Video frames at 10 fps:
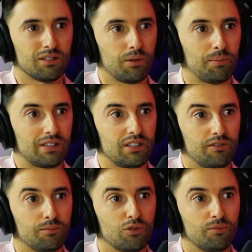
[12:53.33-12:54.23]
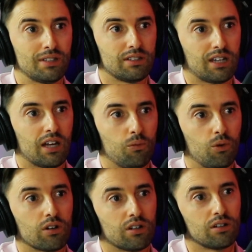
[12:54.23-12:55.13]
repetitive movements can
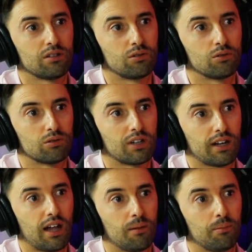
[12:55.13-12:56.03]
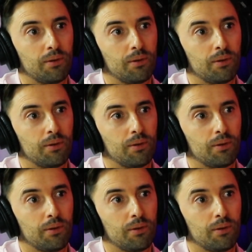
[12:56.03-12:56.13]
help.